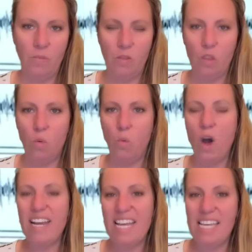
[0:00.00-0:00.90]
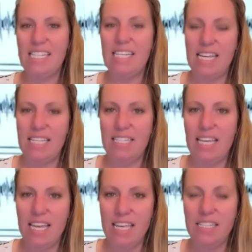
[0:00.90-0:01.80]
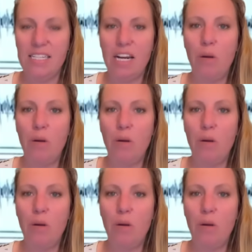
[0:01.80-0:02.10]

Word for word: So what is this? Is there